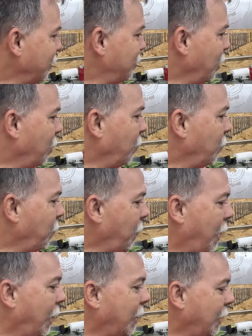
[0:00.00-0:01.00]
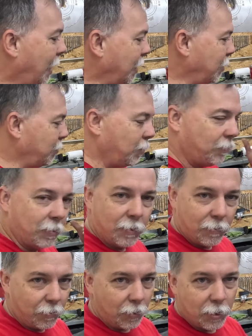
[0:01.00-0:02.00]
So Maddie, I, if,
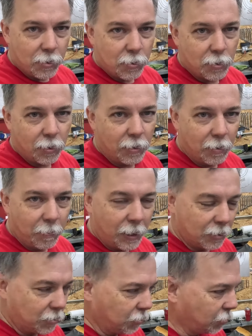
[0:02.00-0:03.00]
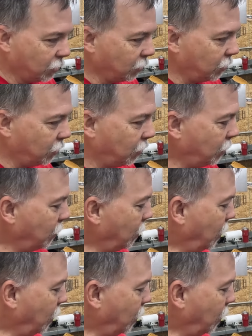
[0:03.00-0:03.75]
you, if you're interested in a master cylinder,